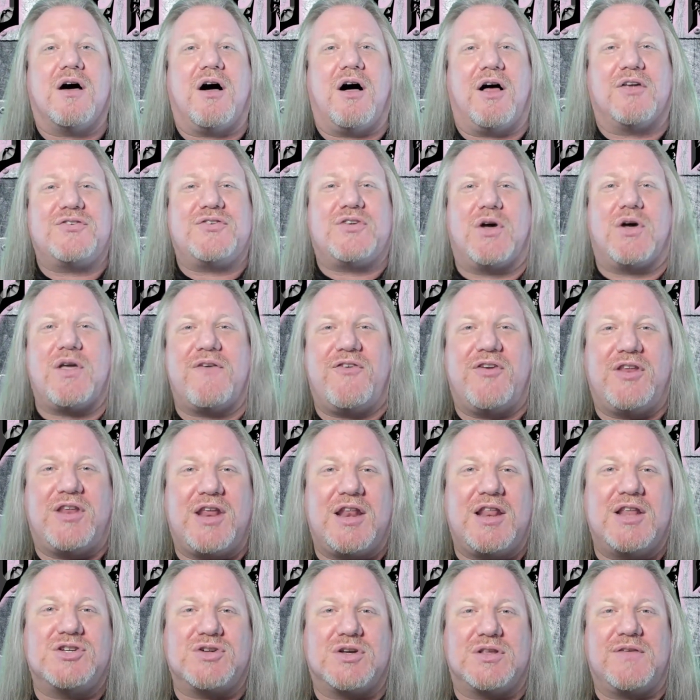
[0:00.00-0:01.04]
Also, if you
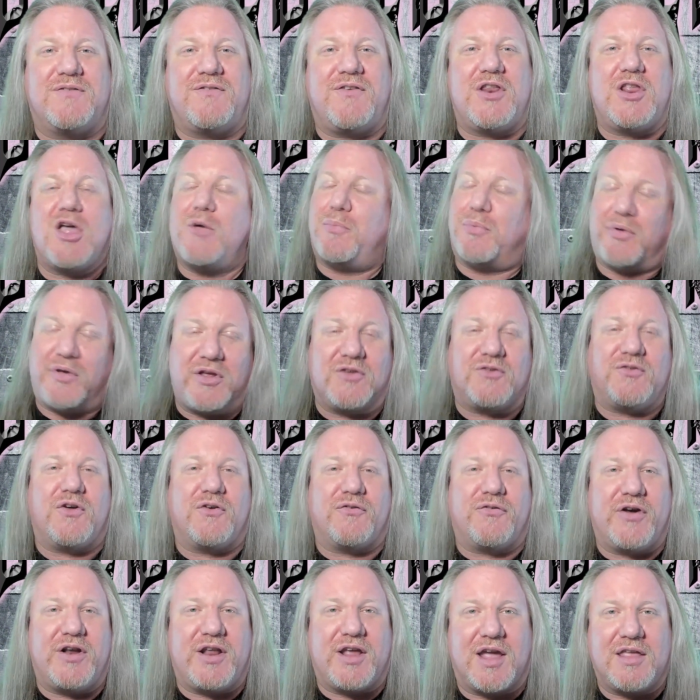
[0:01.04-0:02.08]
did enjoy the video, please
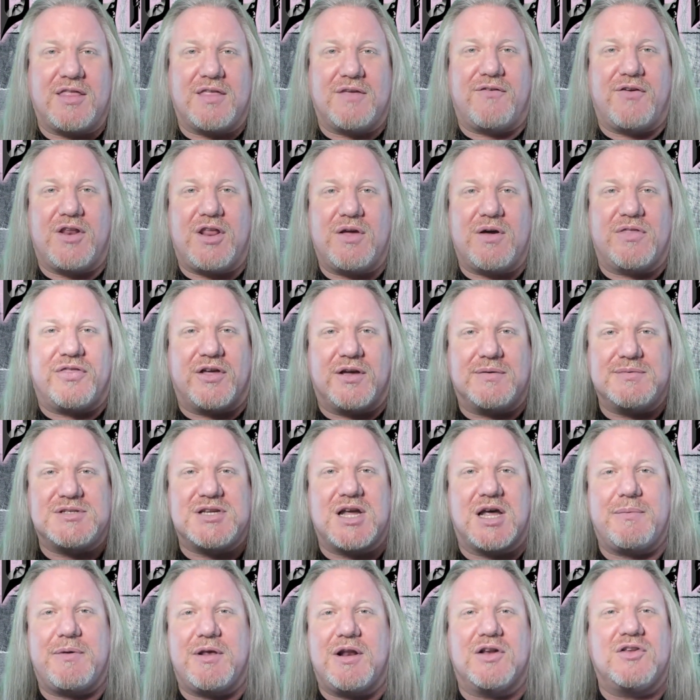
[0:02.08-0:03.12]
feel free to give the video a
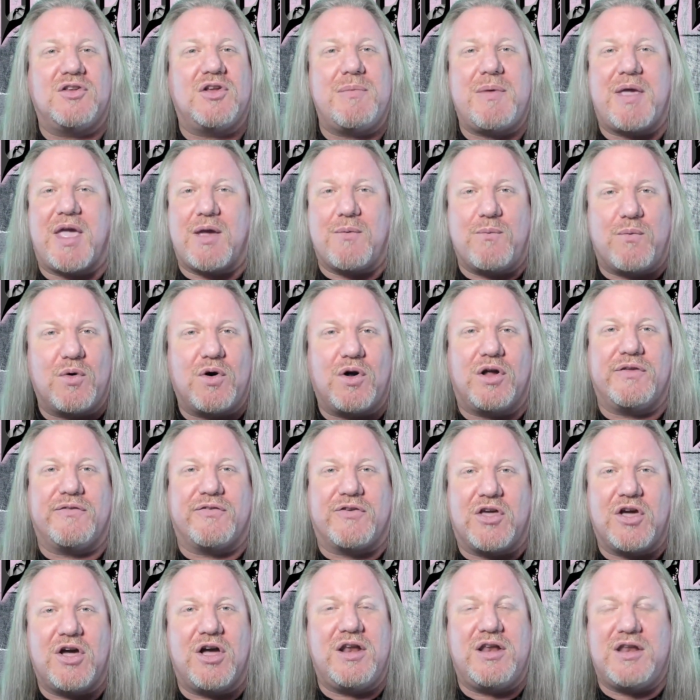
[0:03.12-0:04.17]
thumbs up. It'll do me a world
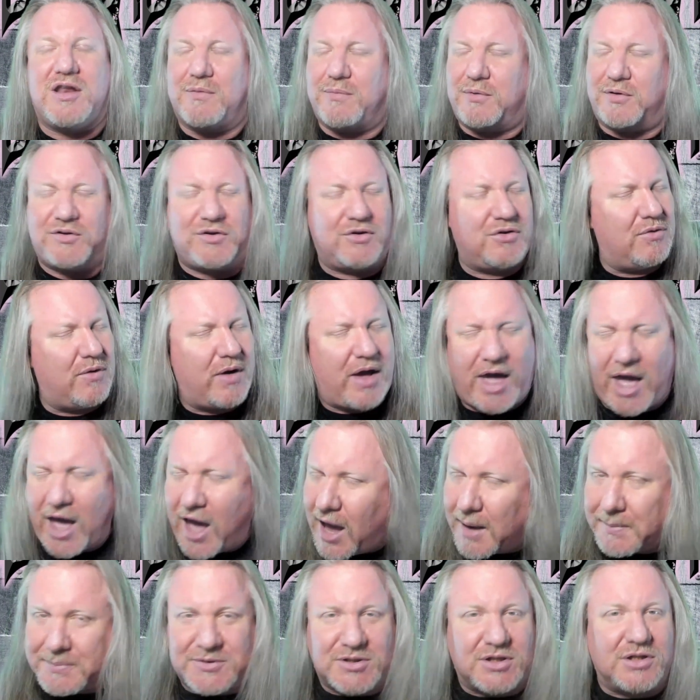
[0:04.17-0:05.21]
of good and it will do you
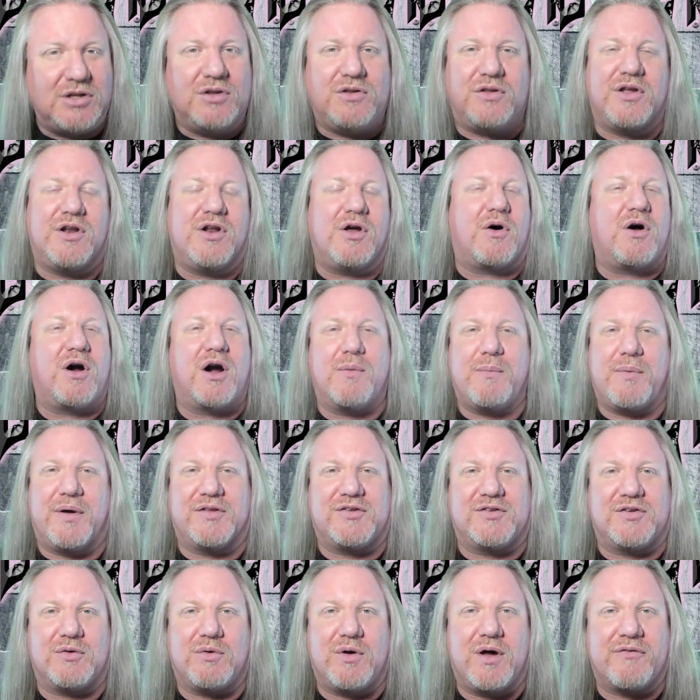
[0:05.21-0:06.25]
absolutely no harm
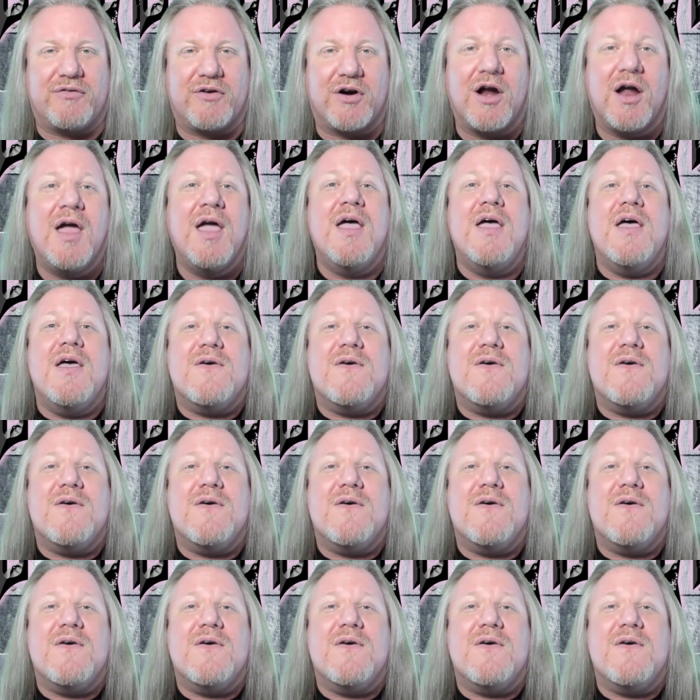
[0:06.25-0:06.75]
whatsoever.